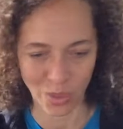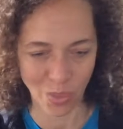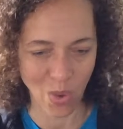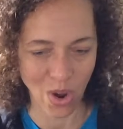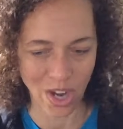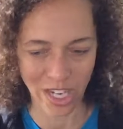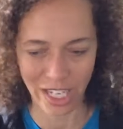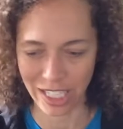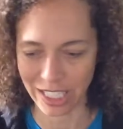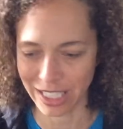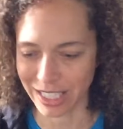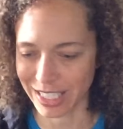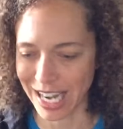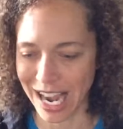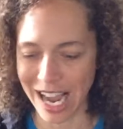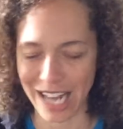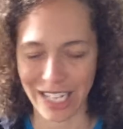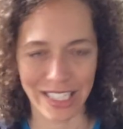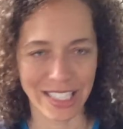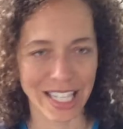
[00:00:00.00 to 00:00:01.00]
want to
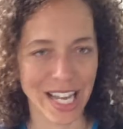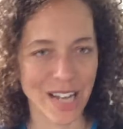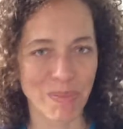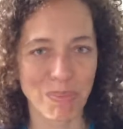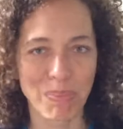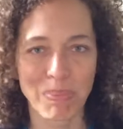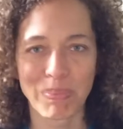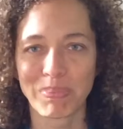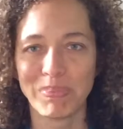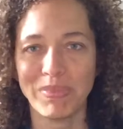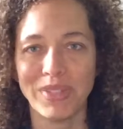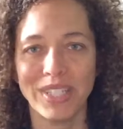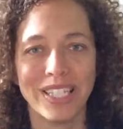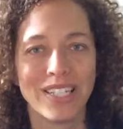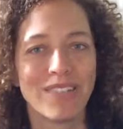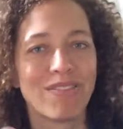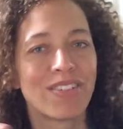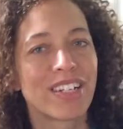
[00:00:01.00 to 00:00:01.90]
kind of like leave